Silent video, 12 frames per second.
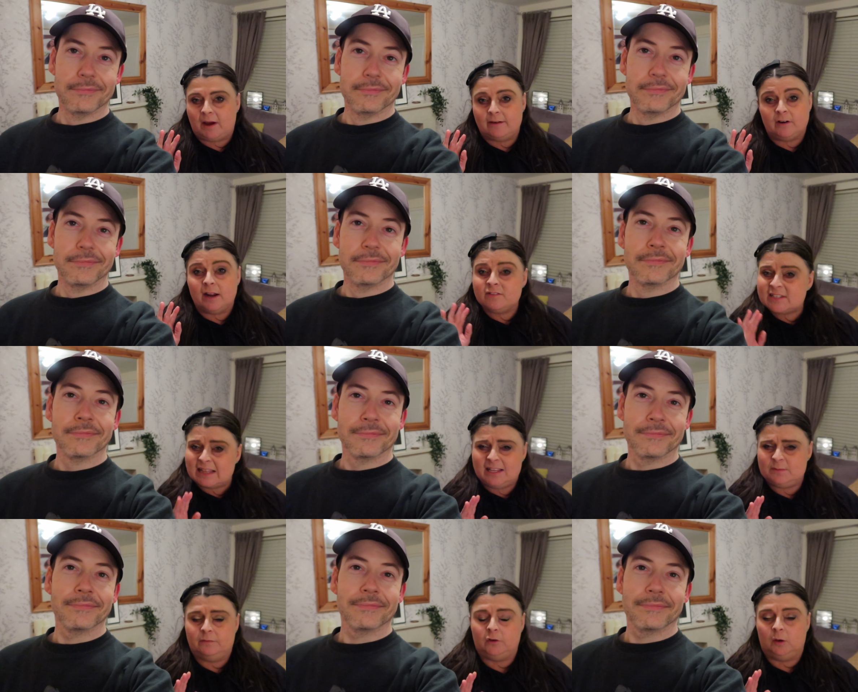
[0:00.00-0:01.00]
Speaker 1: I mean, I've said
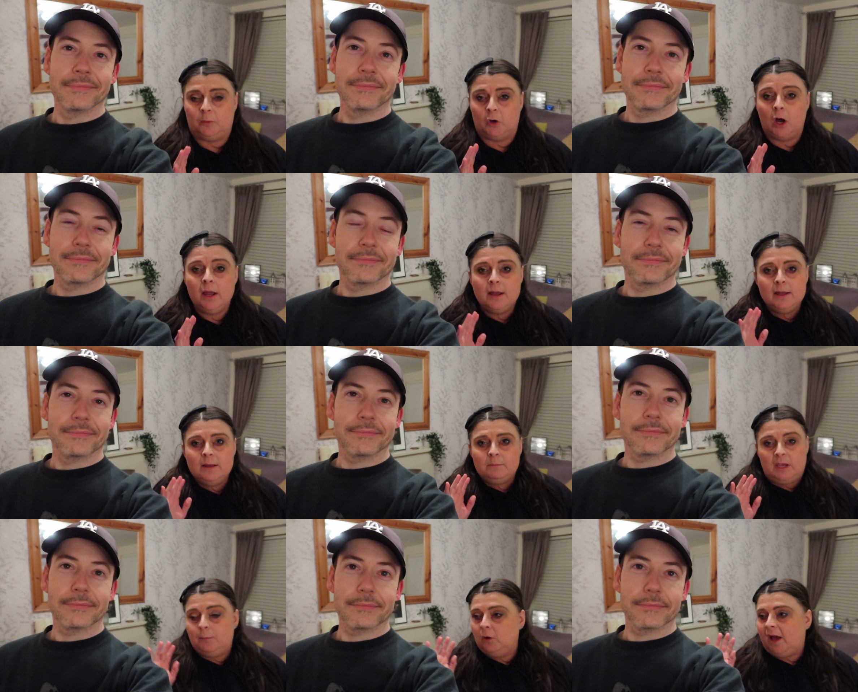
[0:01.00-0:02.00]
this before but
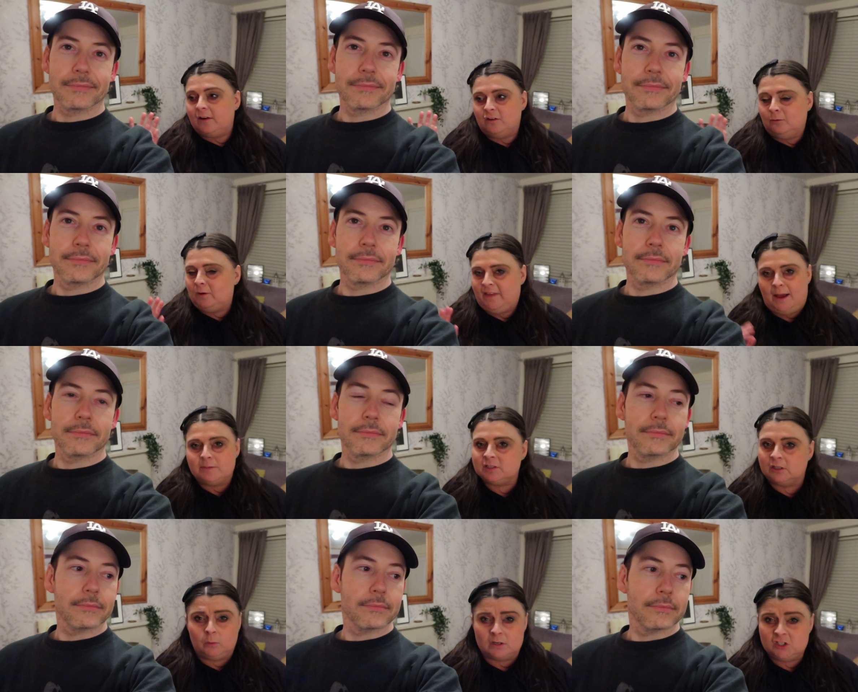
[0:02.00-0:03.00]
people can do what they
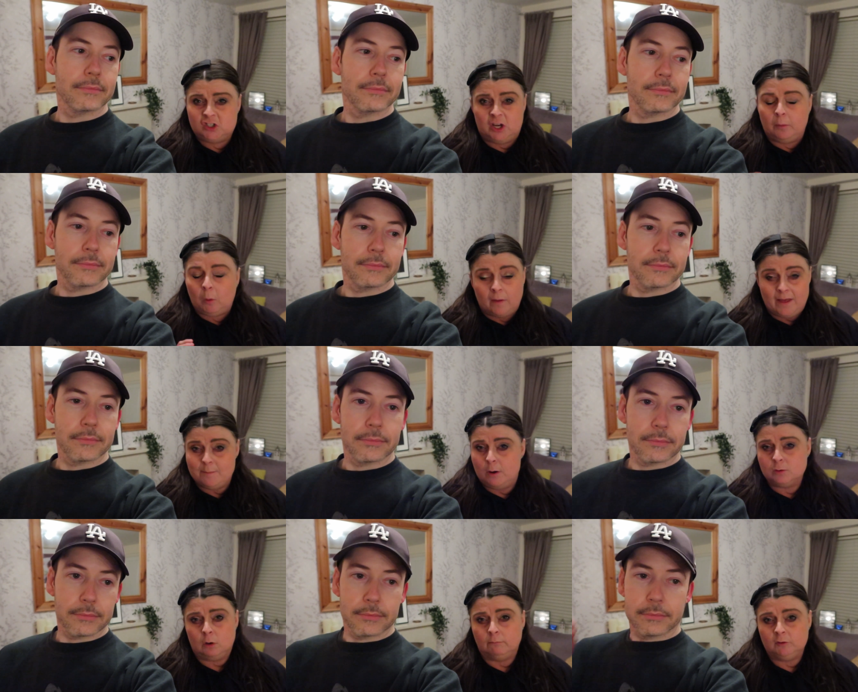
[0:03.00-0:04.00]
absolutely want to do and what they're
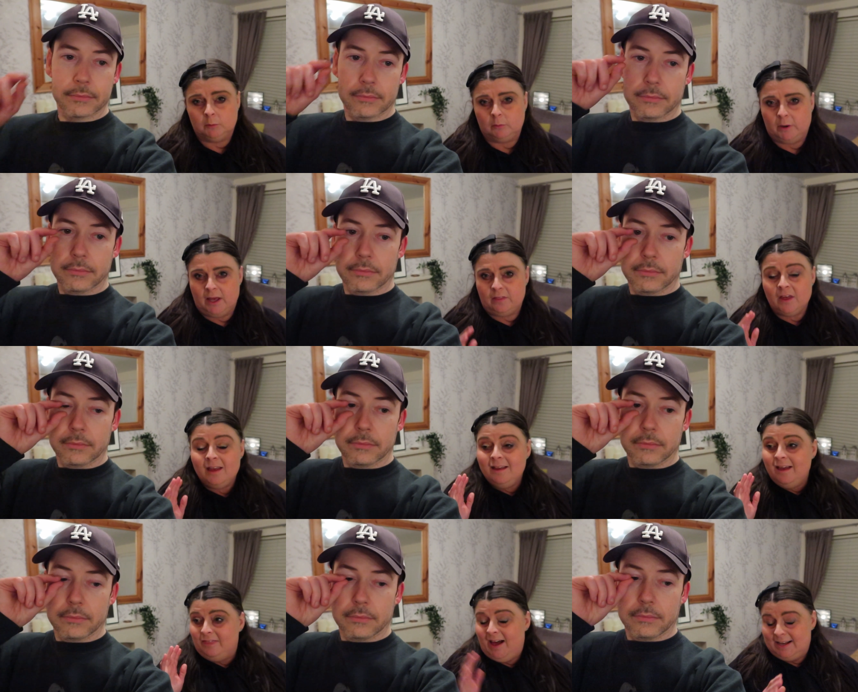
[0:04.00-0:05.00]
most comfortable with
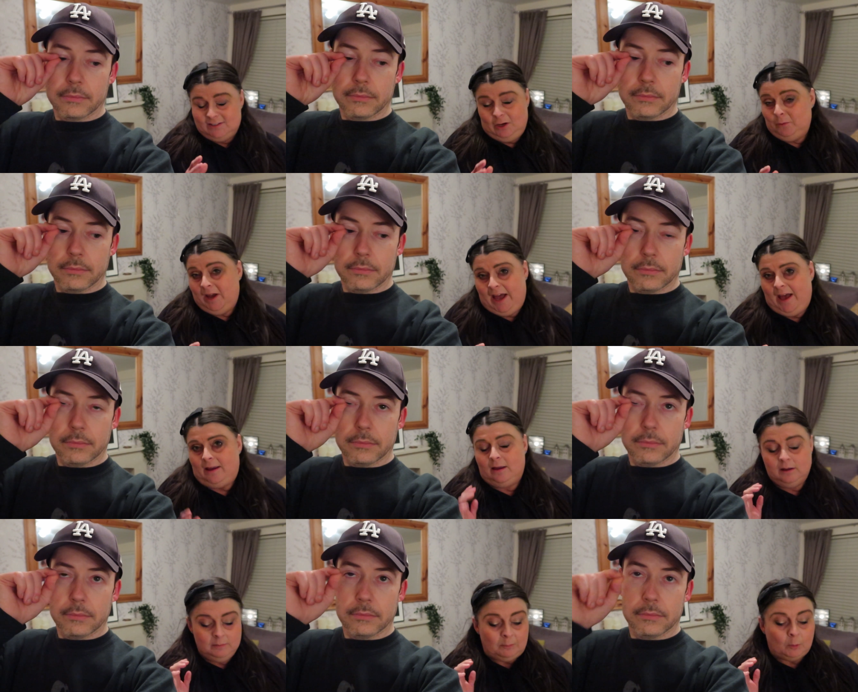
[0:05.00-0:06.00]
that's okay
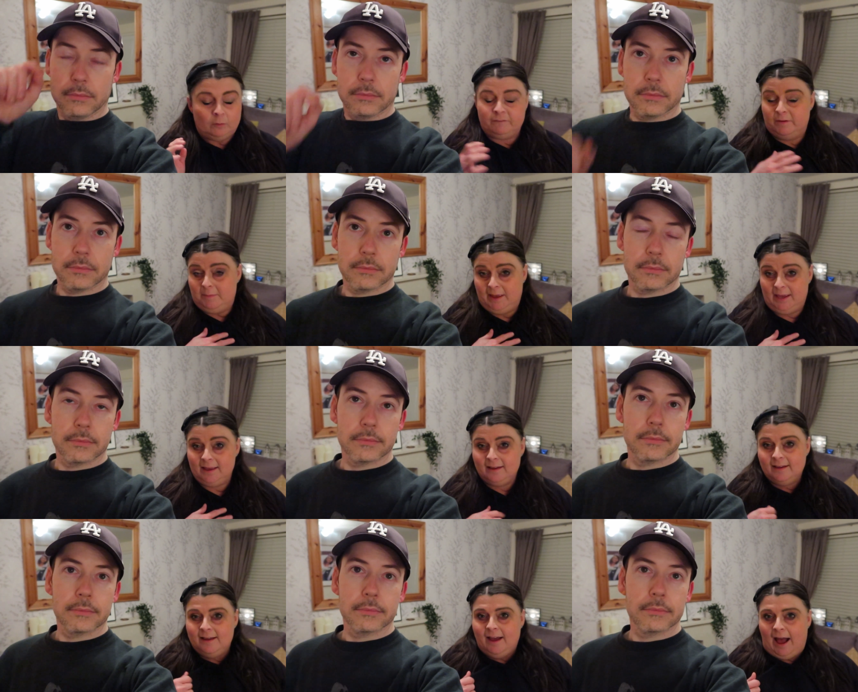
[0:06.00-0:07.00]
but for me
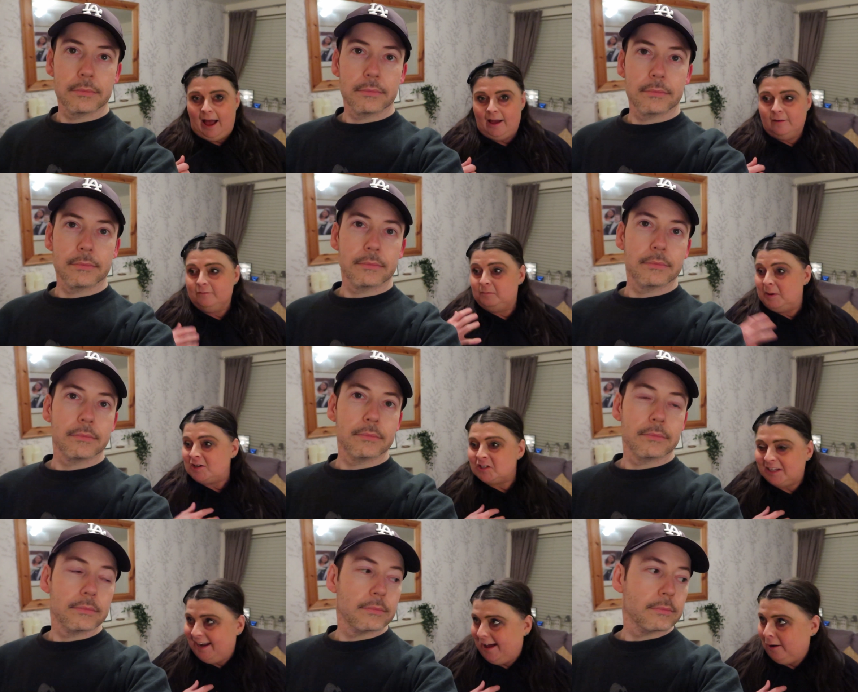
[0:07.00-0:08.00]

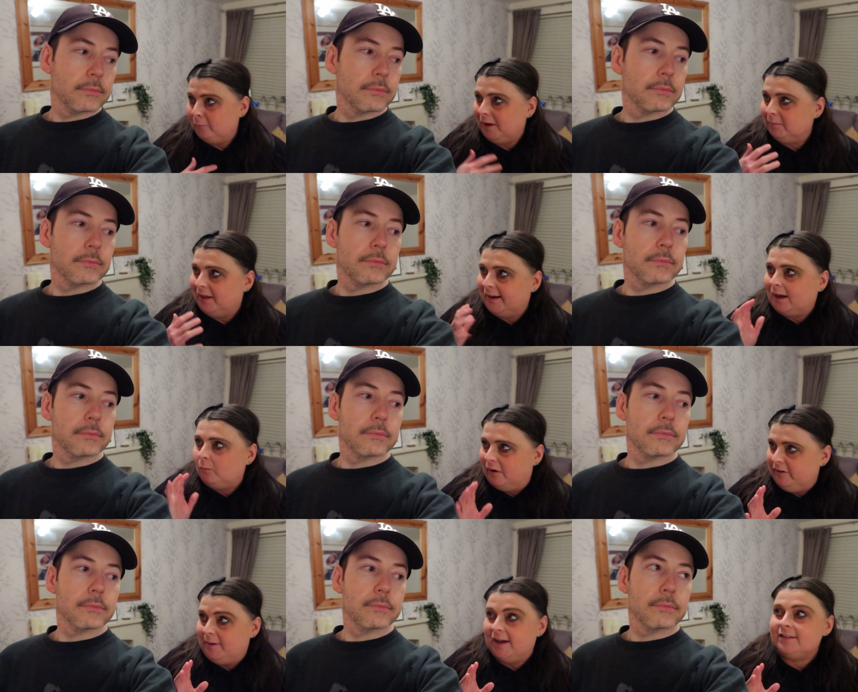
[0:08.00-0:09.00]
especially now I'm like I'm
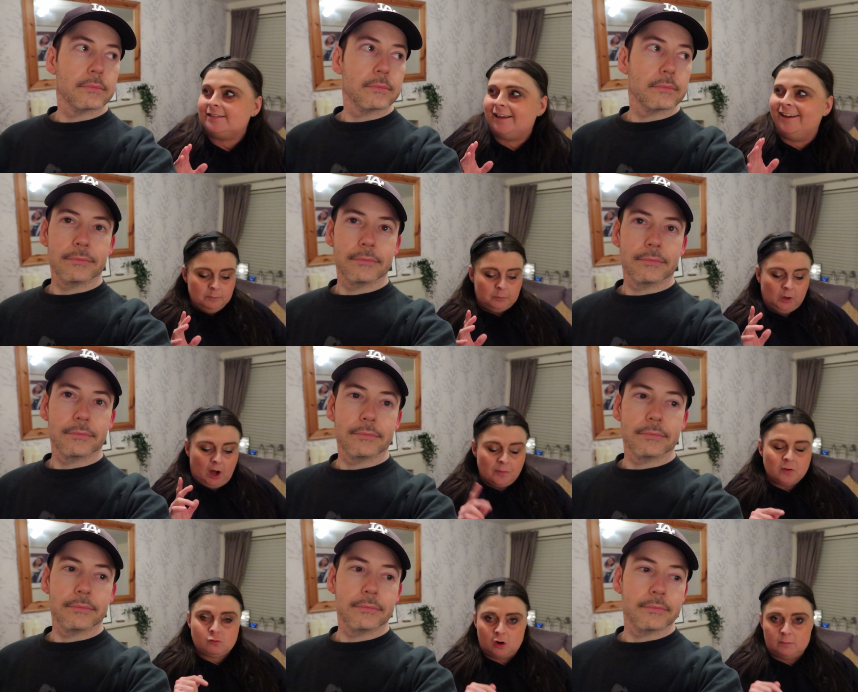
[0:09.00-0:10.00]
wearing a mask but on
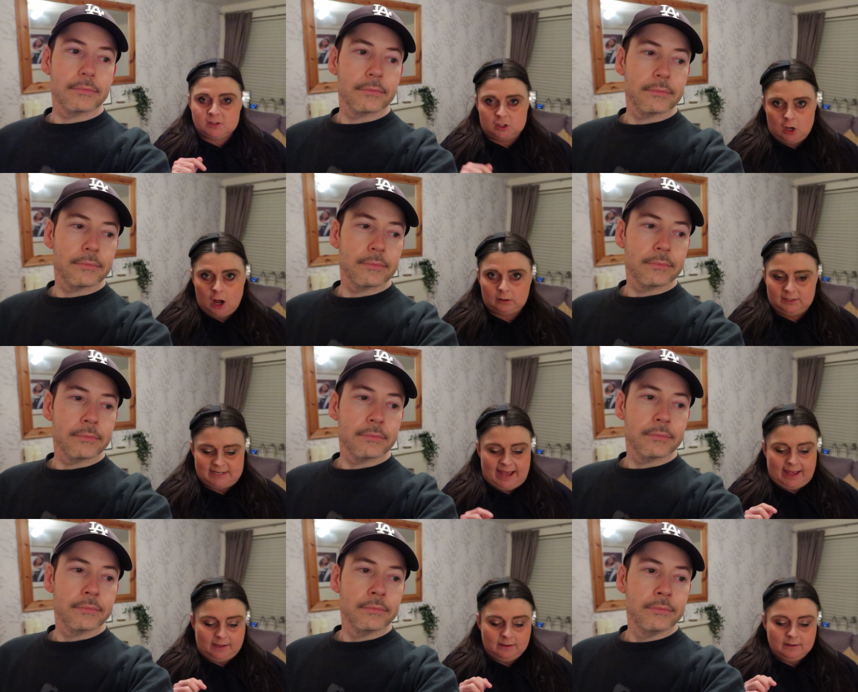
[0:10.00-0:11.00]
the run up to the
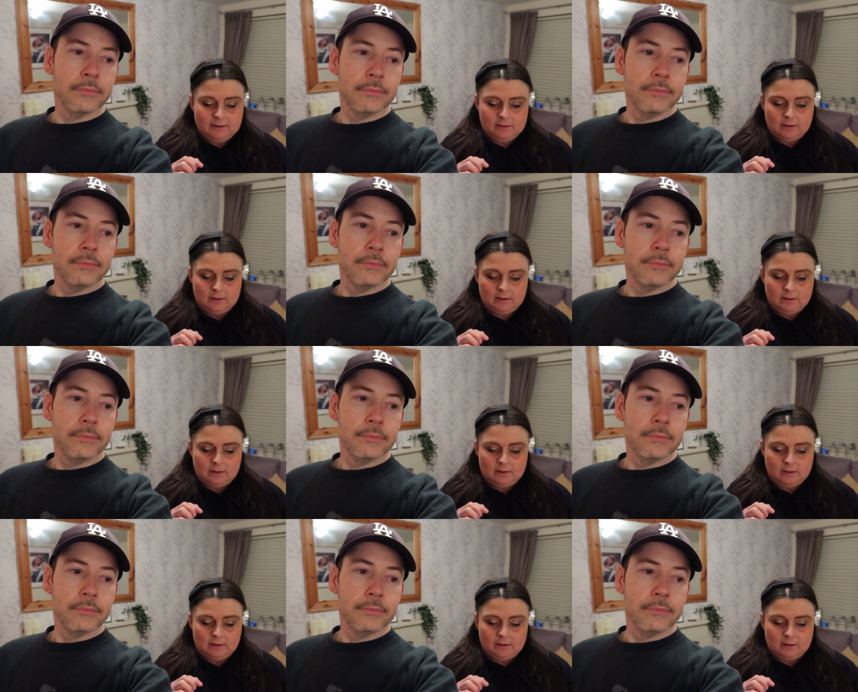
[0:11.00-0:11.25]
holiday